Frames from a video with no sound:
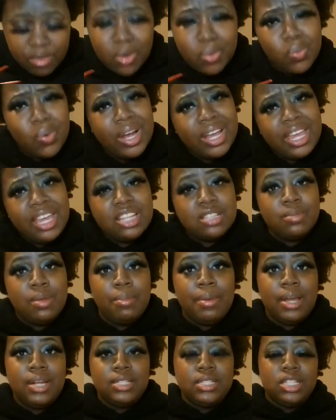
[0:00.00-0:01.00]
What kills me
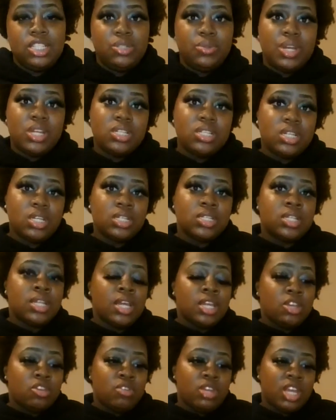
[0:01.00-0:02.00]
about the situation is
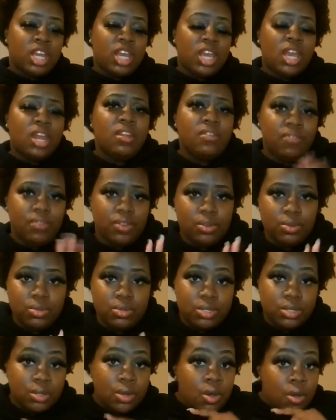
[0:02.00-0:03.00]
then you did
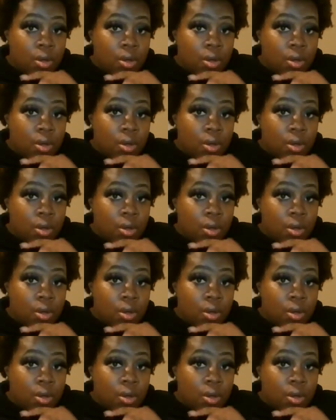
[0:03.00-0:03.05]
interviews.